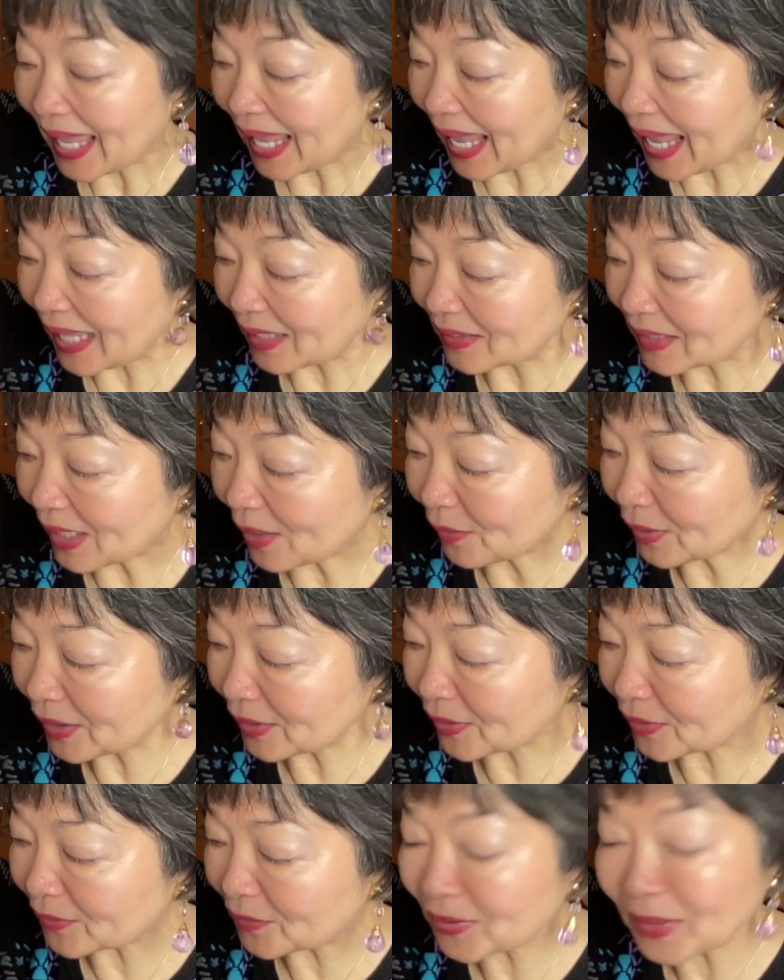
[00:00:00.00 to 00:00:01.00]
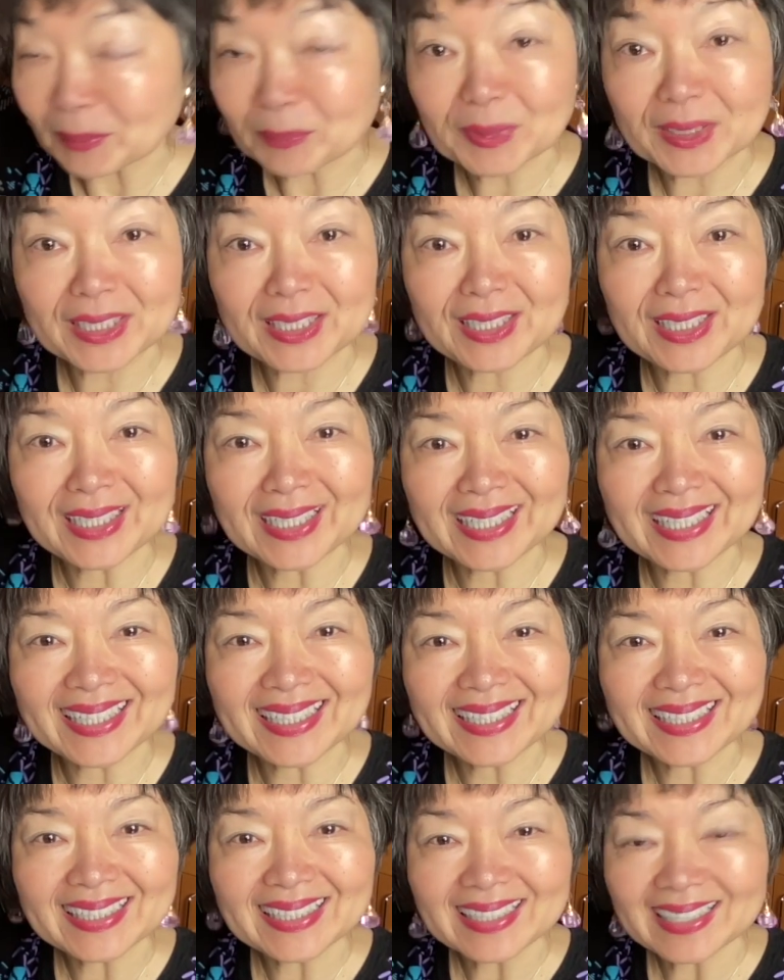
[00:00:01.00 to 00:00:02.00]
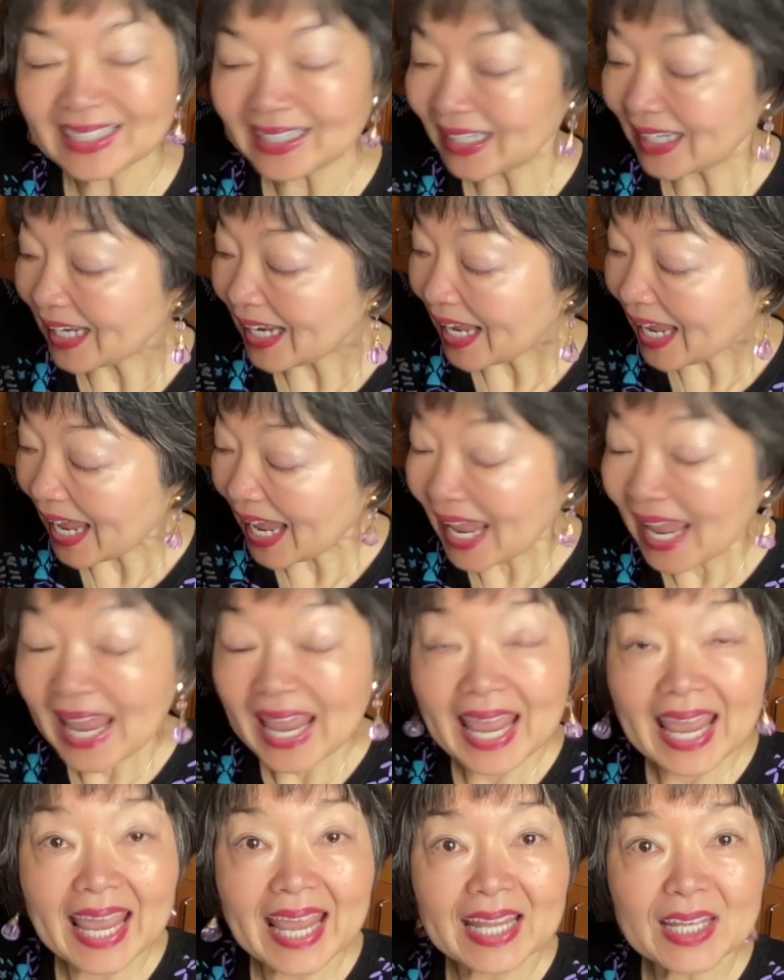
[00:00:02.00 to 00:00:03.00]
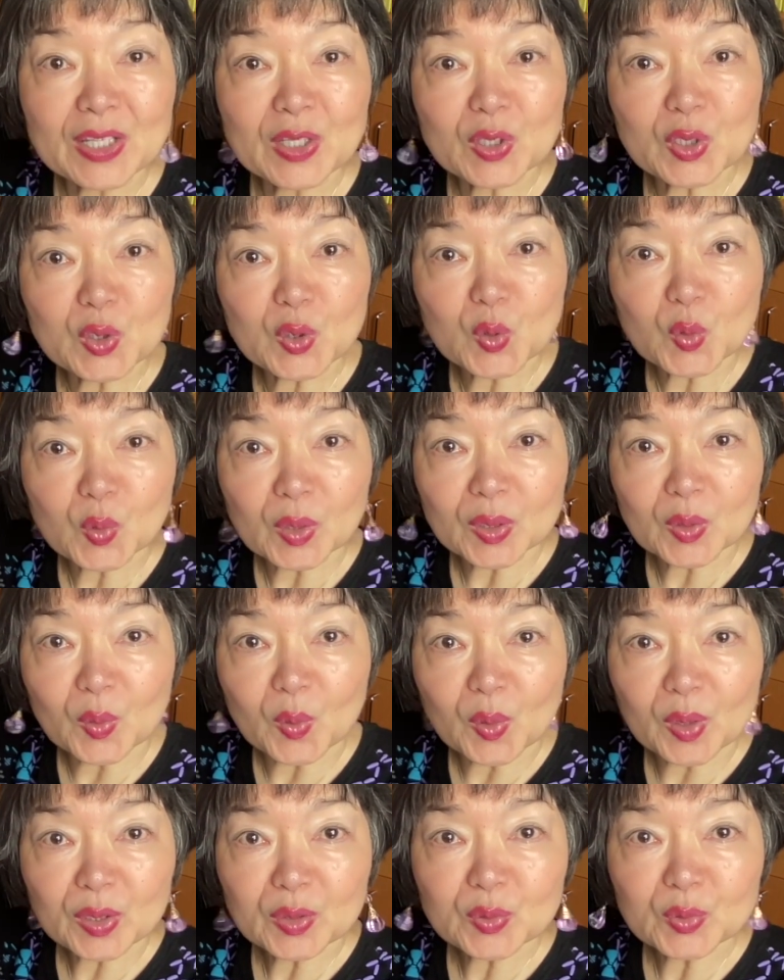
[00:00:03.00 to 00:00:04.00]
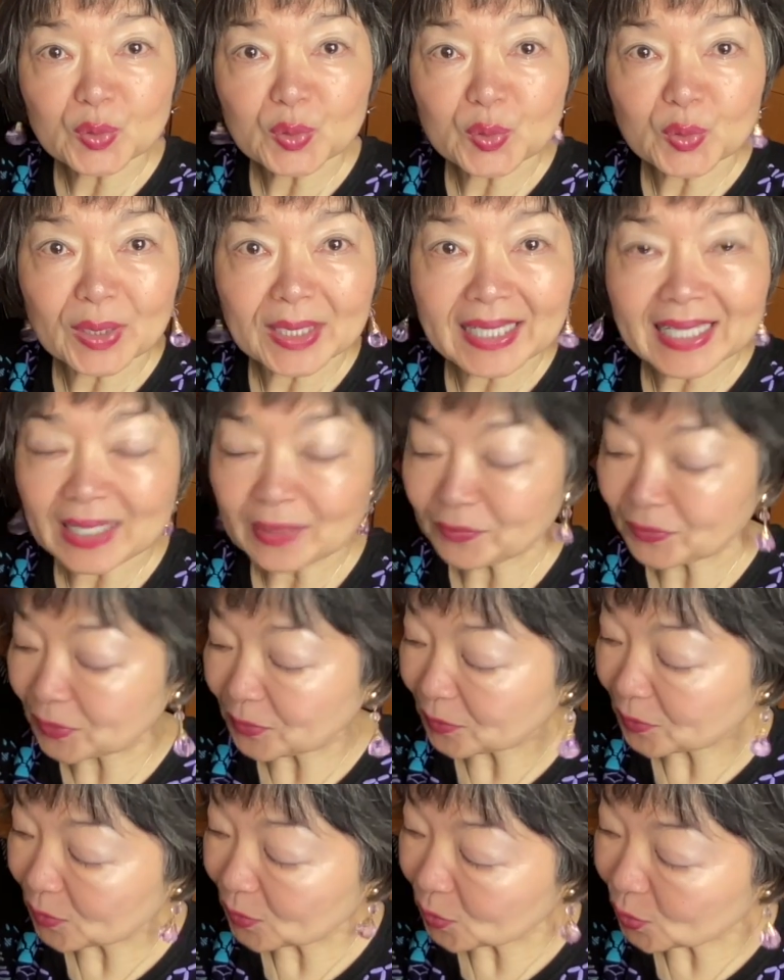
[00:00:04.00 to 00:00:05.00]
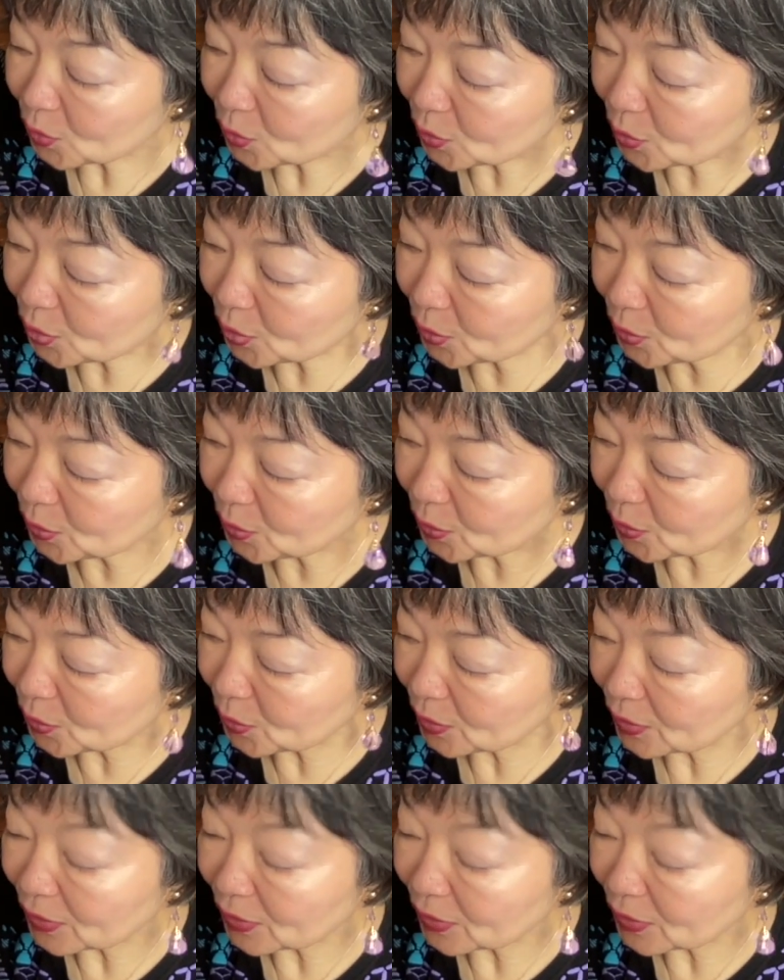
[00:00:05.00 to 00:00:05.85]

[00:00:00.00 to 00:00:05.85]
And now from here, and you are going to your left 2,